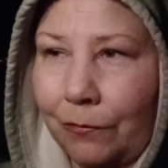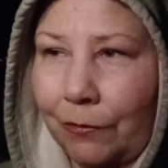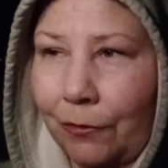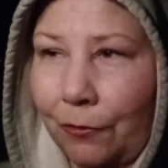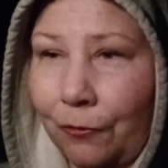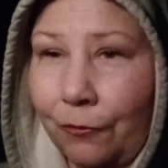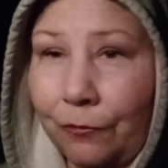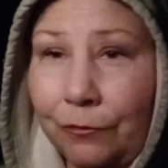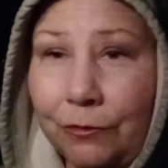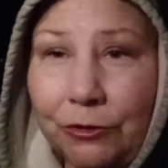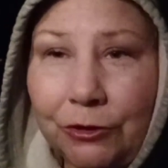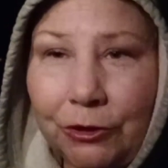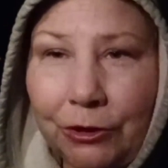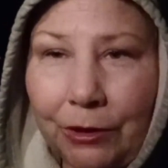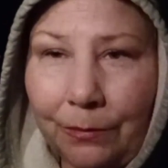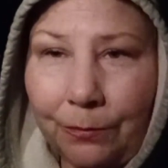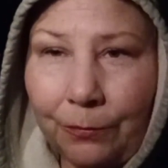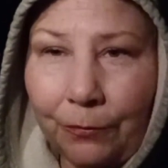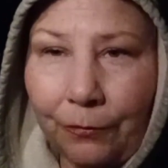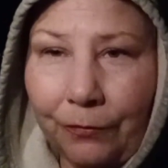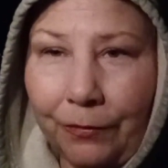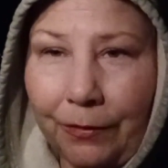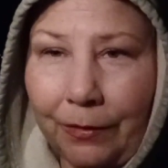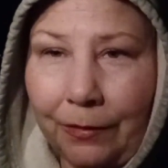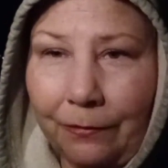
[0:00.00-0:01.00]
third
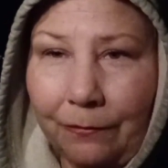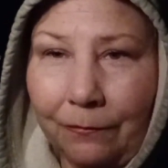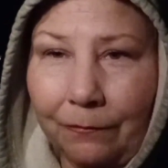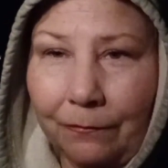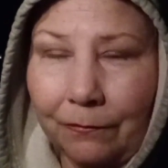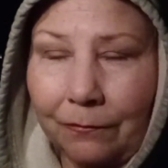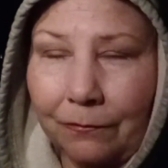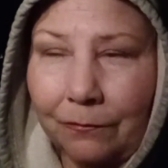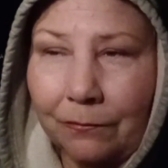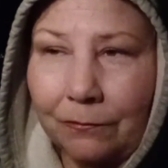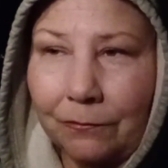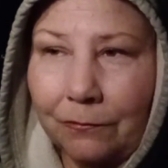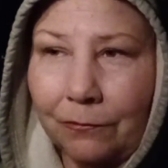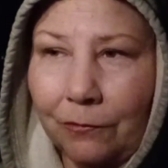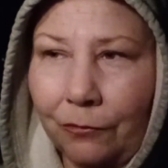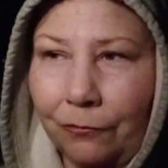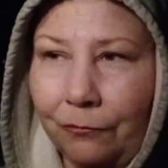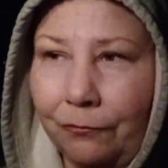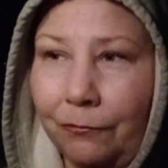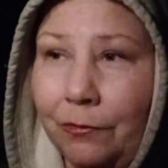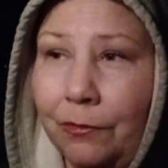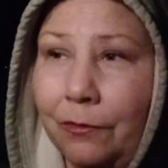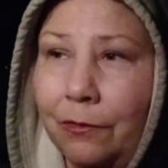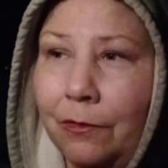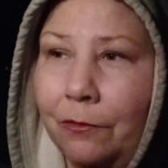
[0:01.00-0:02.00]
cheaper than,
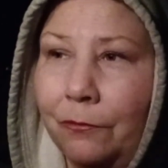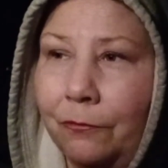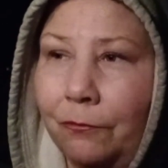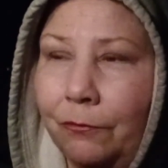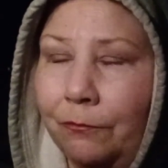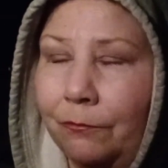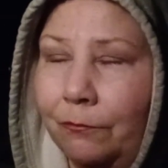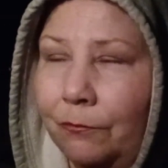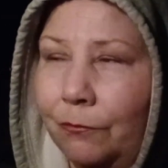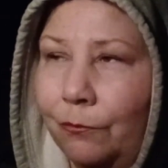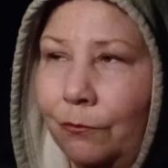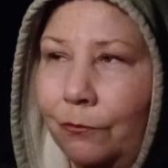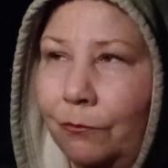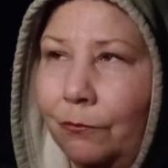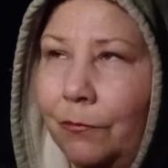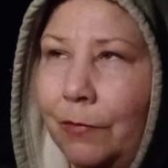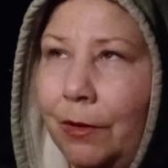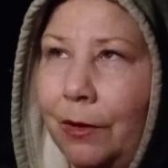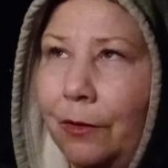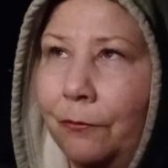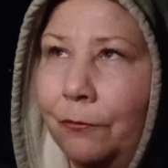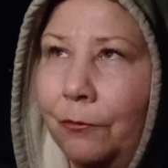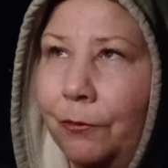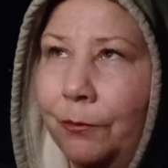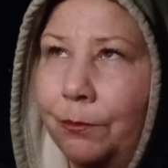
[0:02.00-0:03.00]
or no,
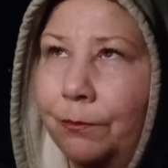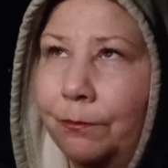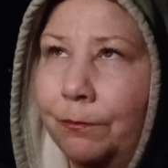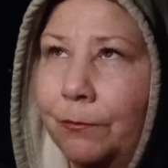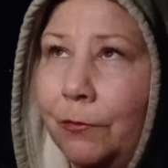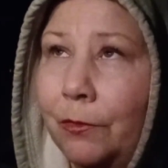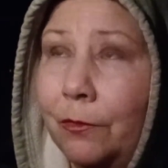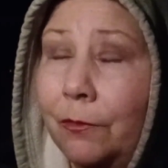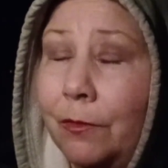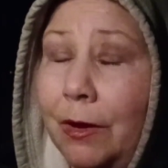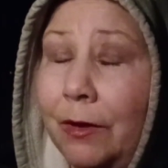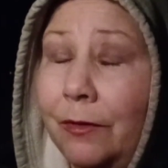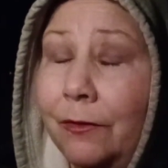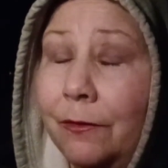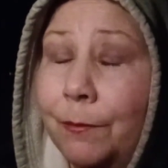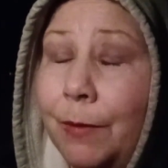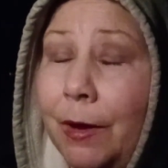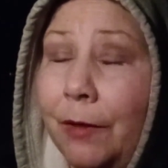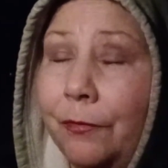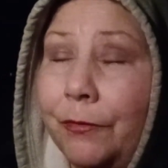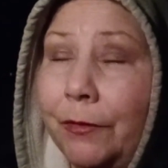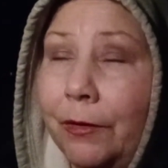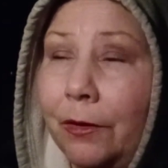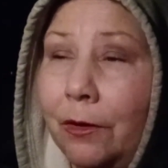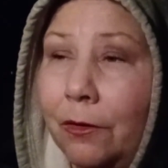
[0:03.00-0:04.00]
it would it's
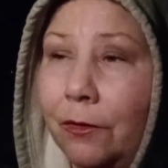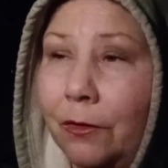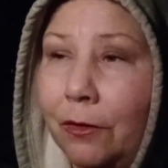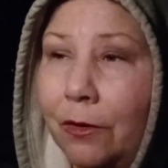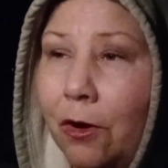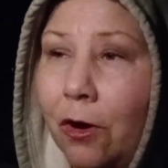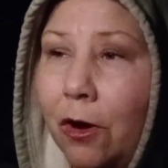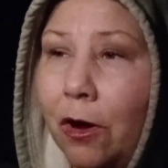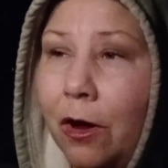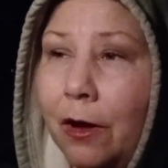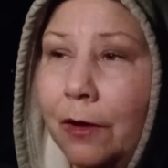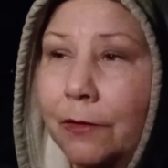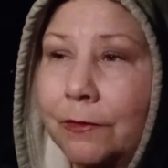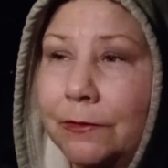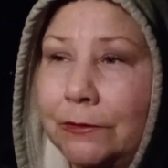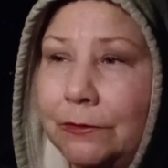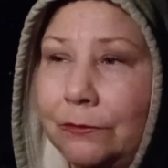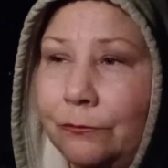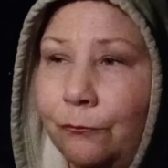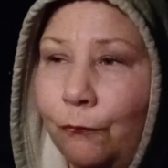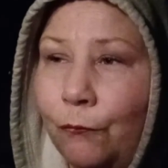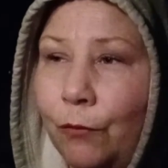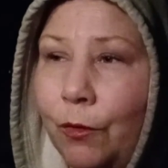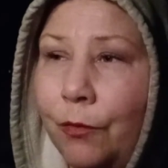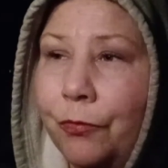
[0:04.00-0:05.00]
about the
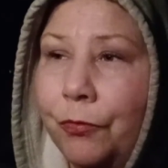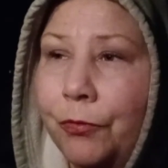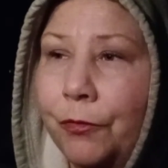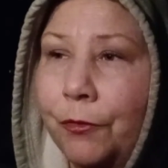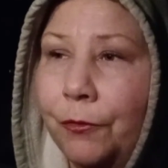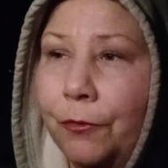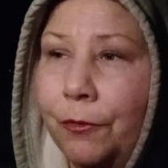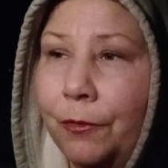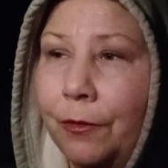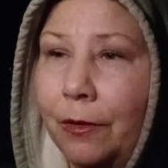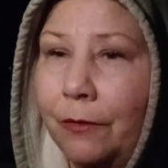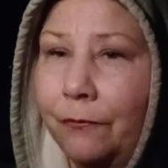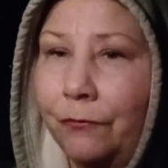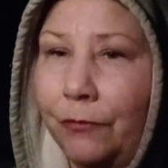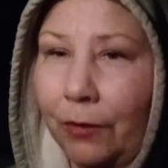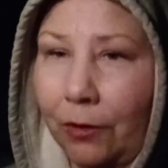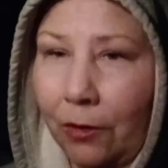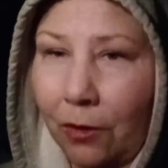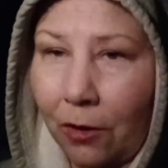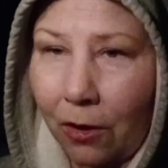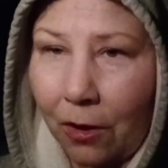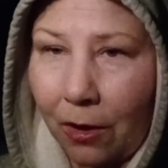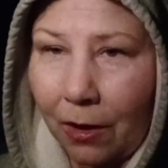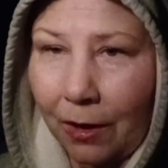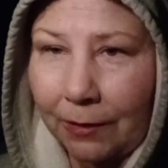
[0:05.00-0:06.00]
cost one third of the
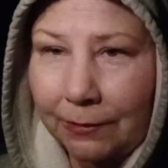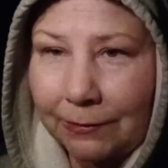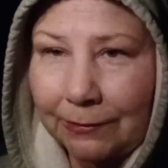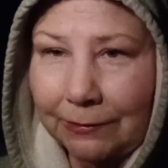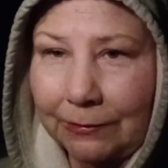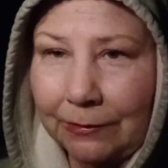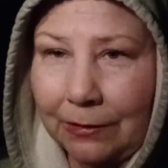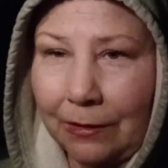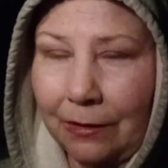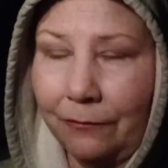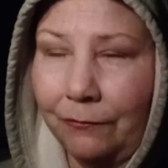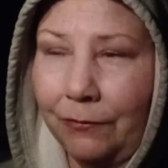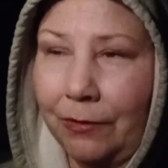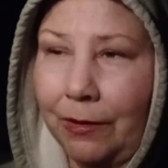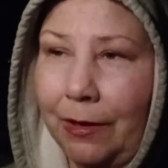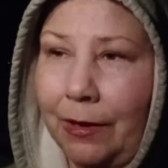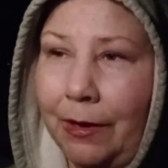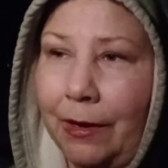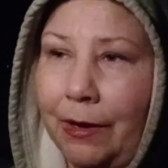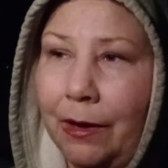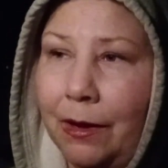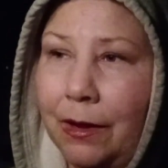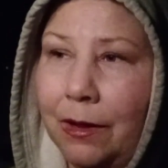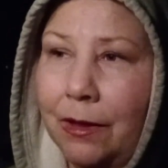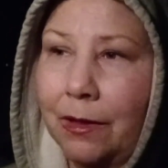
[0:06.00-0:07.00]
cost of
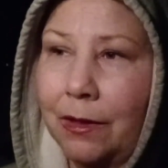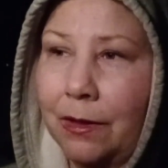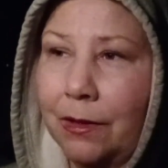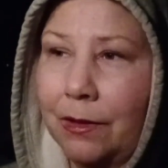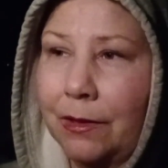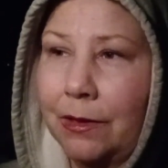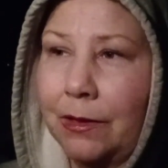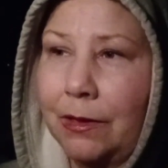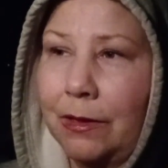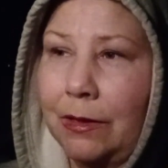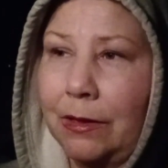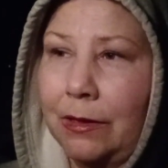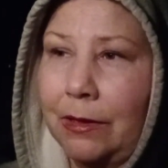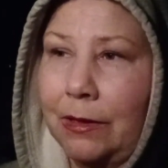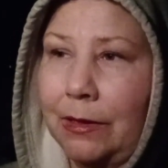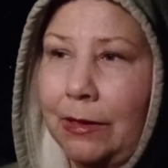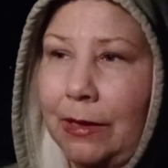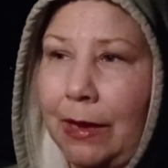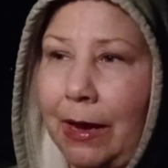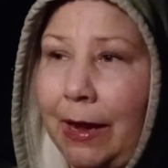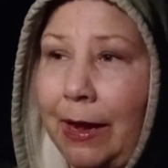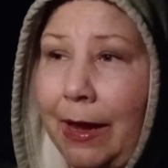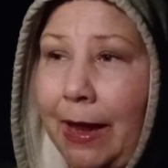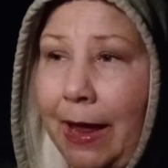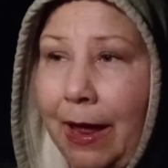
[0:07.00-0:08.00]
a
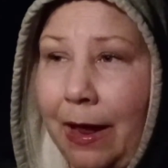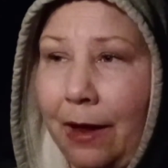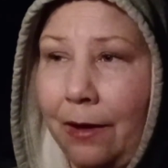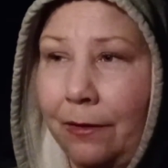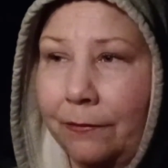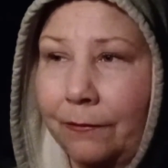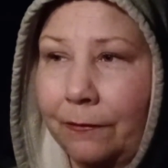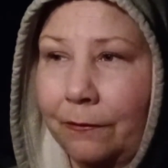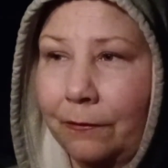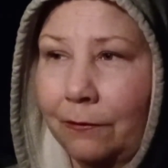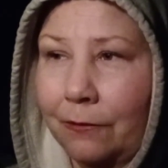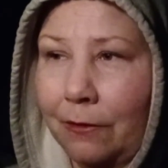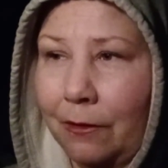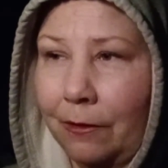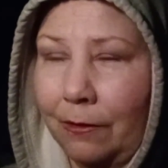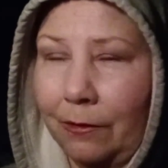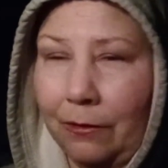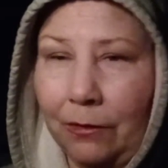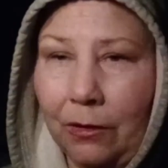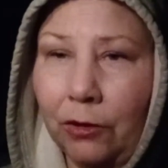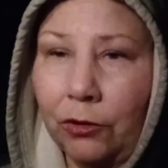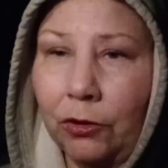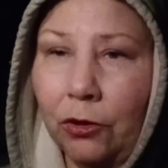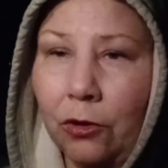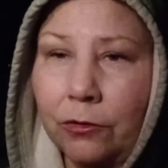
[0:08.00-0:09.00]
a house,
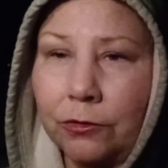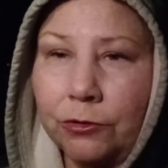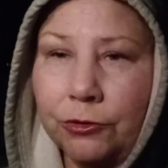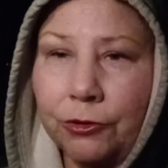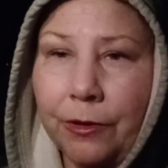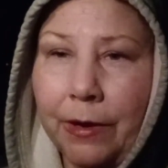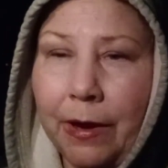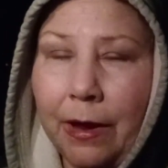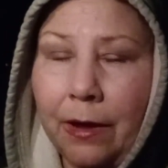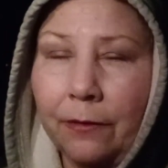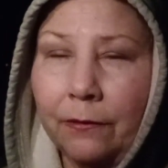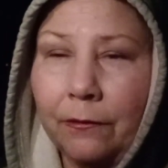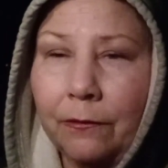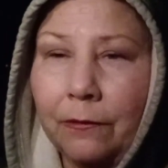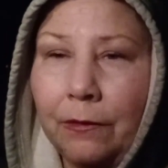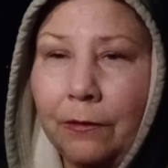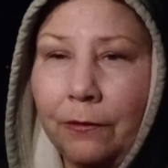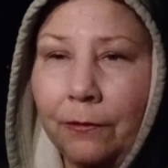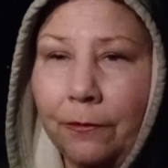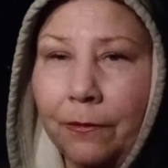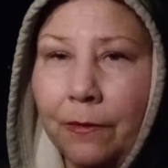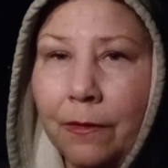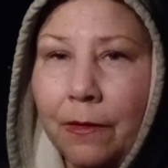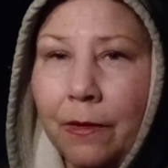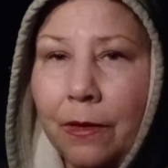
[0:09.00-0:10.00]
a, a, larger house
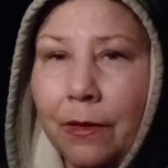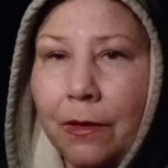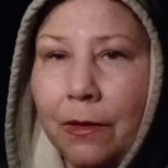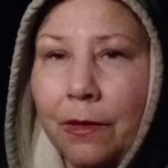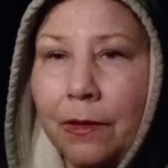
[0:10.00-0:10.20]
here.